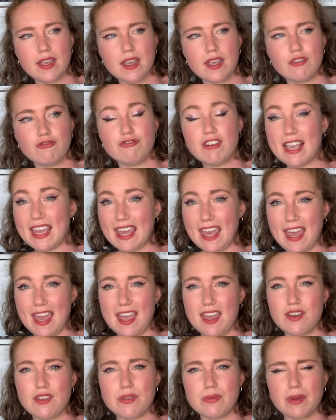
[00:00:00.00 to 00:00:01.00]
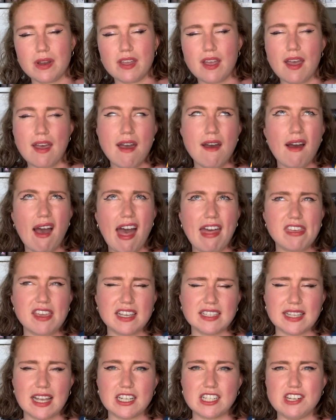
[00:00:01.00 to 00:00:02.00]
Ricky, another one, I think
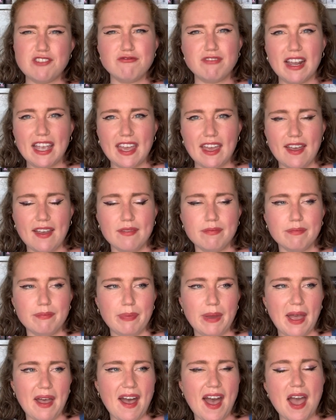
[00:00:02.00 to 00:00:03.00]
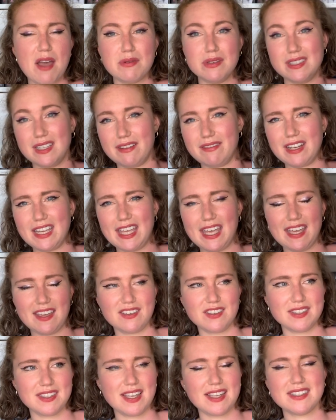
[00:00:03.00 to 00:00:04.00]
it's actually Ricka, but I always say Ricky
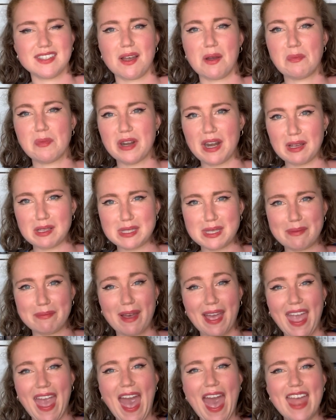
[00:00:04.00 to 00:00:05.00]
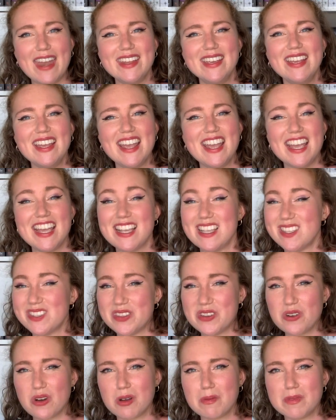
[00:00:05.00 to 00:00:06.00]
because that's how I pronounce it in my head, is
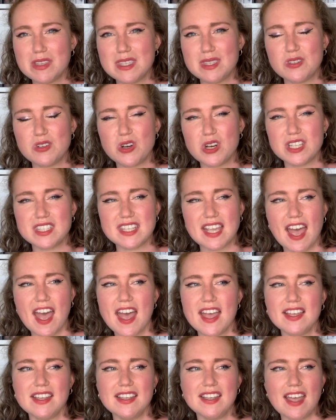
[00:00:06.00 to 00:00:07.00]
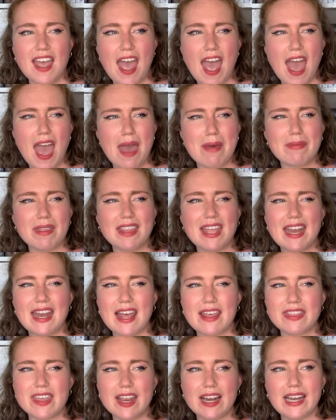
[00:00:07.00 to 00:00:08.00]
the Dogman's daughter, and then
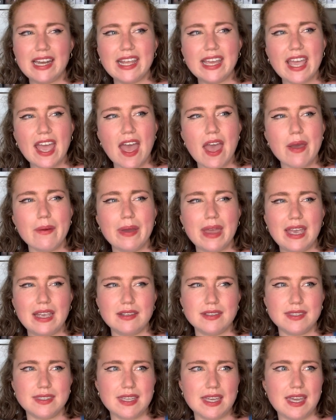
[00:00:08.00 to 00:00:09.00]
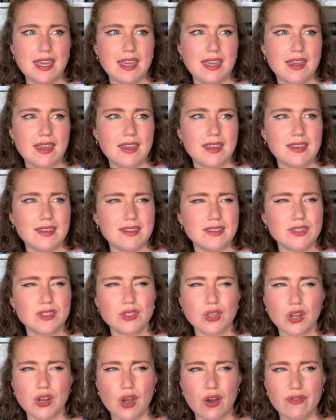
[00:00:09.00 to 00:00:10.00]
I think Leo is the
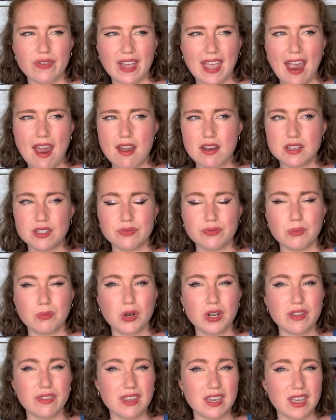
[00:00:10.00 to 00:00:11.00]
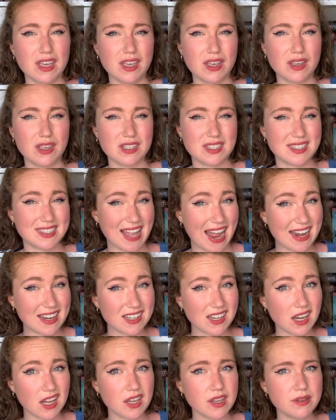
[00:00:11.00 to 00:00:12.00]
son of a character from one of the
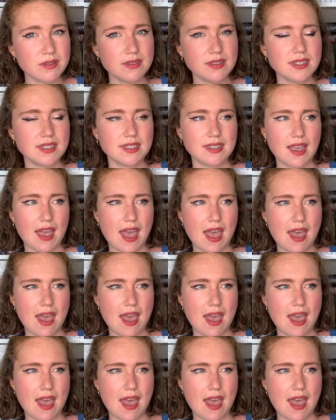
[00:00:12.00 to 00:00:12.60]
standalones,